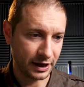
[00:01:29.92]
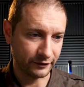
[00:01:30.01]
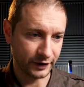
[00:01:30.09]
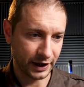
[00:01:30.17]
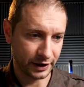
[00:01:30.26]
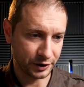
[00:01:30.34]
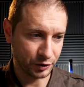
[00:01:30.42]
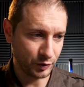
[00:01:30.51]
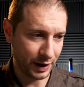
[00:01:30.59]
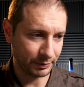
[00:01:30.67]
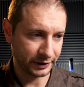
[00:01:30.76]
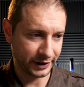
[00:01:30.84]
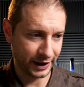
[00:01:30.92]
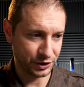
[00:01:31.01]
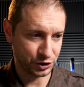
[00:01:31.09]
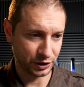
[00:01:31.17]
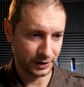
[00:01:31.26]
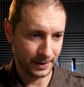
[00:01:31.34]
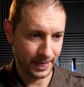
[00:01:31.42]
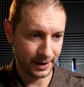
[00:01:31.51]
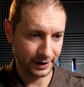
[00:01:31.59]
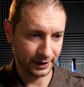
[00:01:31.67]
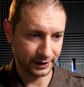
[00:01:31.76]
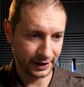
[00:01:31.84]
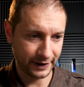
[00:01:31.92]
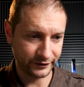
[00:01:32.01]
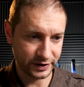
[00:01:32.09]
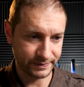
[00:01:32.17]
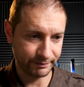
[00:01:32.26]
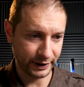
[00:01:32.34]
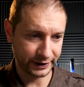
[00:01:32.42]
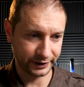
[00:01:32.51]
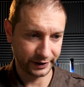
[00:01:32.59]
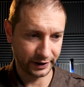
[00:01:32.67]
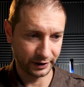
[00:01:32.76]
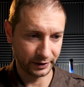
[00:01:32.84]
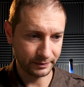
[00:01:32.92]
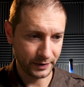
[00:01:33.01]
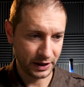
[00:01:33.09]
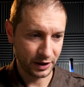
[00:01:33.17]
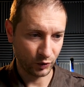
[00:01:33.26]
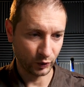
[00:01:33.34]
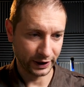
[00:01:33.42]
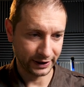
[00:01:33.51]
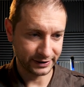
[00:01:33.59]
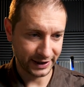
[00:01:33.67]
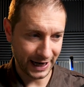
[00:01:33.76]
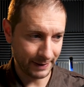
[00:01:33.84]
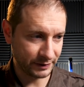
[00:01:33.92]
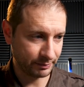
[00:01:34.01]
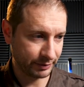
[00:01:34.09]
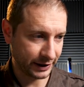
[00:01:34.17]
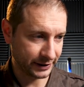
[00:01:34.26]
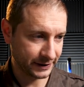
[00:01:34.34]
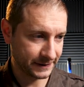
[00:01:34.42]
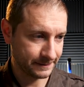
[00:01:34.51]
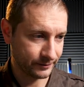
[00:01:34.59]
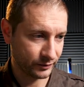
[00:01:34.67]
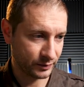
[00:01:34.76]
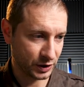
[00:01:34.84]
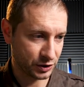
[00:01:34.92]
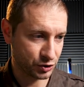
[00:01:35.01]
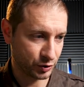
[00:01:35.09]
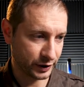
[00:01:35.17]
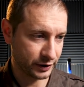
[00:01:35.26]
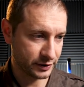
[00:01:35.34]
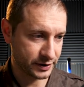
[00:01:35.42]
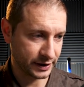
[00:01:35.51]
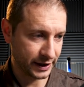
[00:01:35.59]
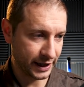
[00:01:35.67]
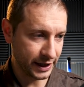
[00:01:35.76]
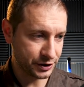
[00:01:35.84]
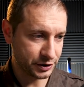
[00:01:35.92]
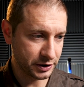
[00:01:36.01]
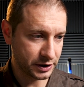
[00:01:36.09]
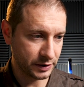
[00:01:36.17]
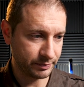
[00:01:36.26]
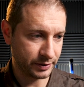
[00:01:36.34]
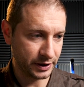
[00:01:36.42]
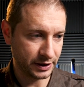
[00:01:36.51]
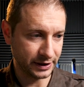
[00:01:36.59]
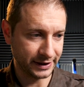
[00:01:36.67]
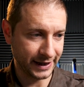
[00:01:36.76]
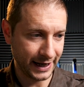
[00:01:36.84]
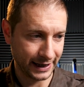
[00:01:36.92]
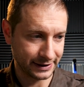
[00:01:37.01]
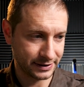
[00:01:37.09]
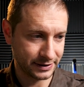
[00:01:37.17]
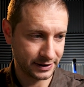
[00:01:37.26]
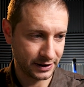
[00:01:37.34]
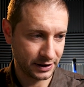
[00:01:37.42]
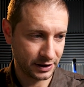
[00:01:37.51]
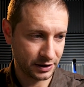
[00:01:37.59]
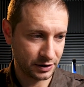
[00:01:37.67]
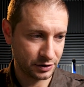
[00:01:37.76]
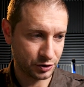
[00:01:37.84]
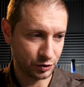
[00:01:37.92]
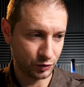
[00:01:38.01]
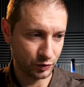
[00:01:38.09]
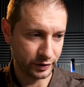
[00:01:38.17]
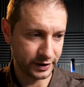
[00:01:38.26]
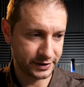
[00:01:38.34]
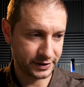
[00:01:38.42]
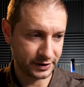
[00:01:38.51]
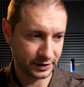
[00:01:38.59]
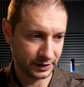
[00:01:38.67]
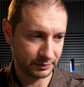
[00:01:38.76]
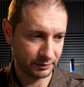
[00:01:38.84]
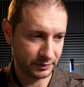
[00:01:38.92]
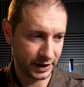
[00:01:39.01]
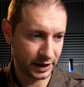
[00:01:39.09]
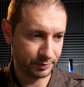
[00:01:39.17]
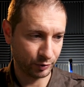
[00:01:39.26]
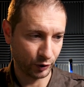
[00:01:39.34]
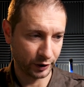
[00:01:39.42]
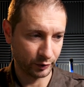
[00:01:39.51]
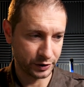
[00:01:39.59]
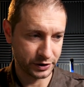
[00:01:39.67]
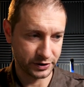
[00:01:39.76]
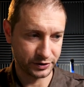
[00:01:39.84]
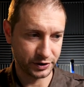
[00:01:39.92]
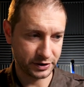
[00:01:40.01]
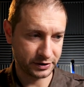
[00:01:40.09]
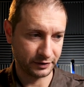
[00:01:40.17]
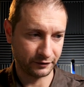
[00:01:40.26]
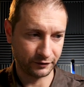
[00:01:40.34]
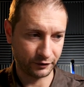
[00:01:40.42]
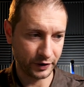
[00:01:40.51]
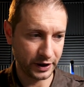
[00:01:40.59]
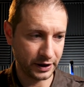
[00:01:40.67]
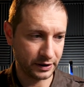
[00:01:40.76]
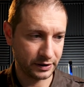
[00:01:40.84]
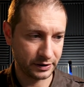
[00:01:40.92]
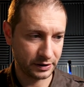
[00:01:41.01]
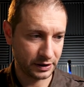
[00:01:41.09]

I've got a new application and I have this button here. When I tap the button, it triggers an H T T P get to this uh, endpoint, which is just a free